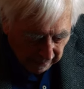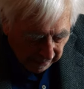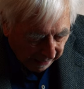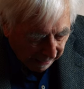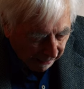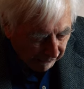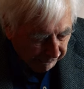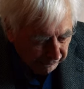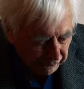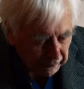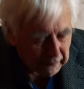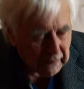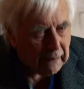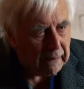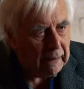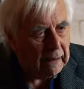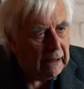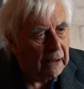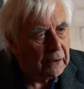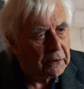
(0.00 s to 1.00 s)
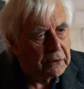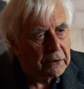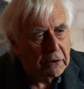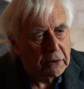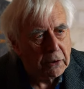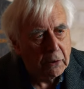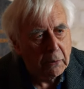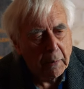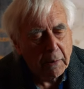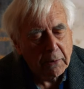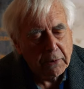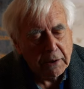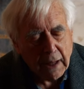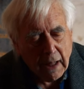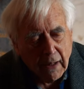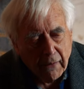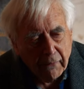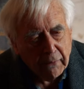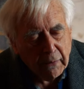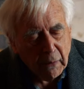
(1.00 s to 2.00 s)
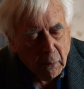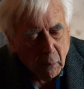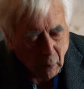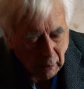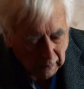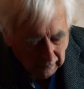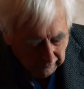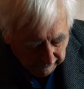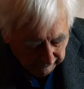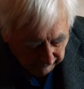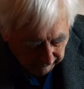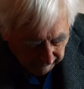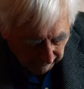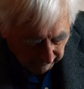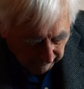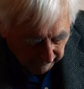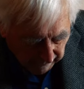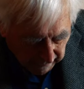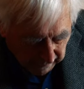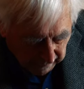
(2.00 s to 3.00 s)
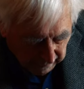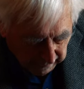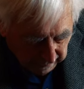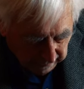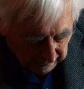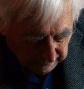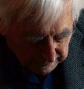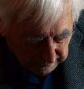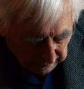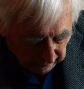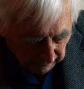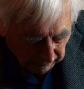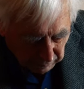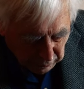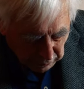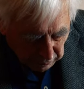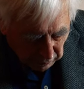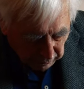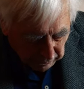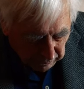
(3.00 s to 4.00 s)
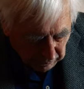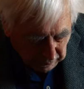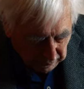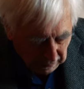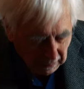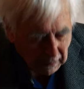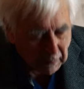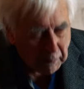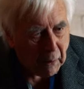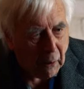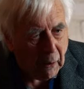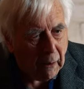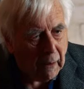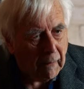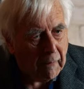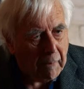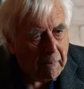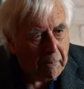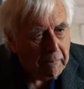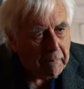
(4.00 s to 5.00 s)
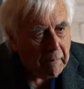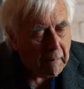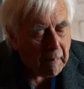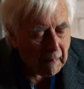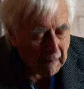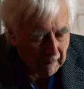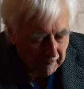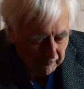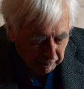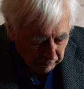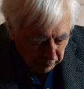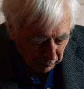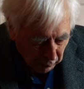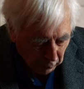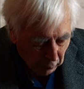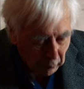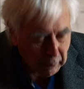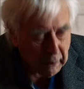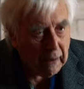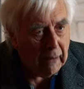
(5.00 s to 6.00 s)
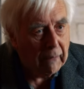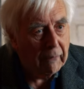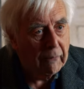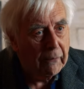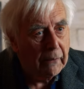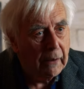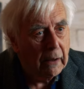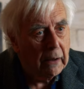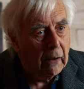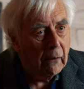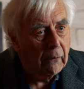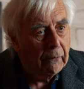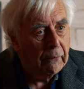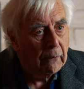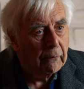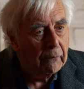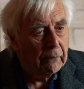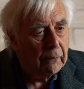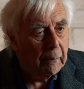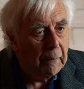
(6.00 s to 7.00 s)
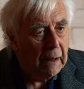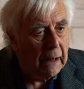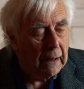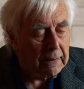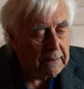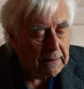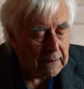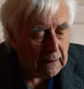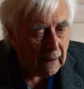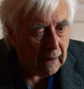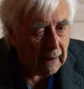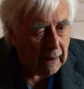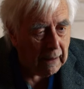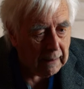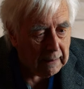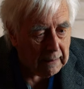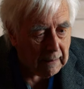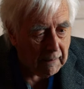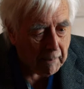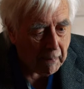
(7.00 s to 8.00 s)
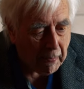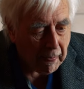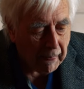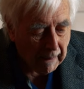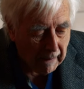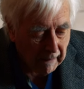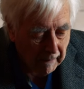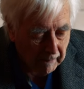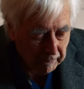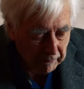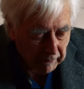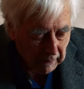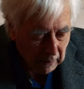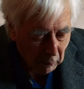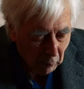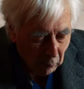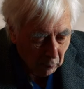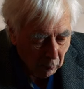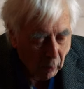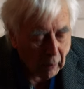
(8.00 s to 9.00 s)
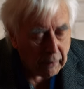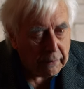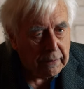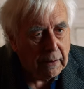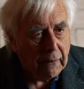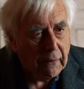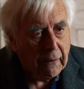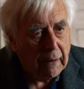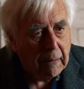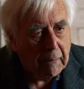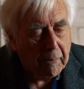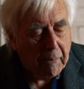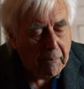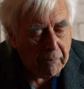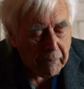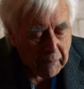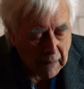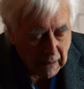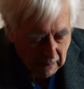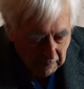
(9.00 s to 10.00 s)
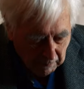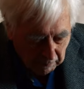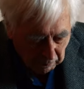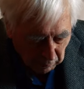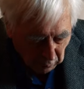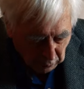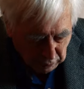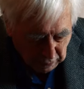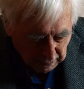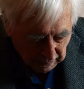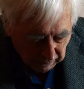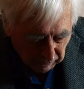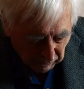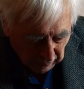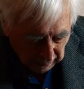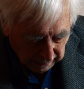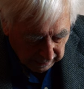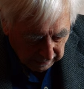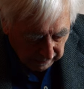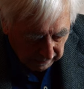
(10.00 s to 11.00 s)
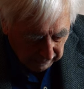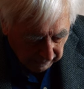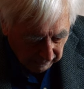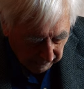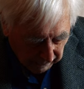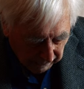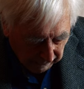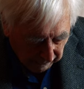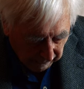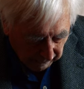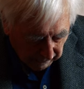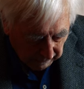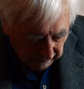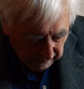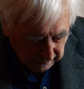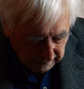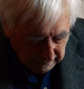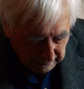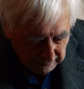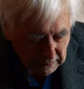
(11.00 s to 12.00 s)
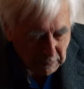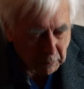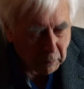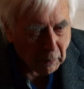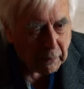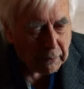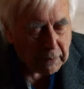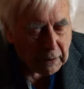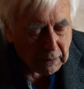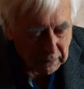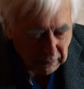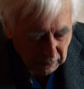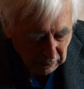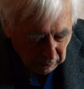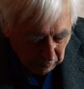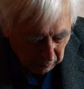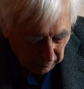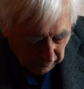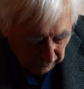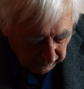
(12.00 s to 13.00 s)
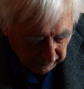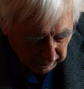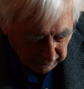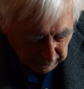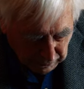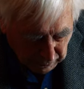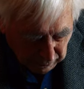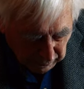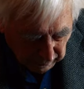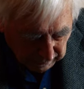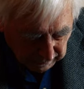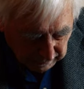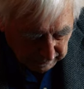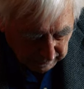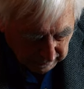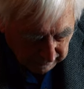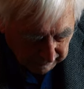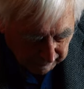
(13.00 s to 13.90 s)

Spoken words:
African countries, almost everyone in some sort of turmoil, brought in very often from outside. What do the Muslim leaders want to do with the Christians?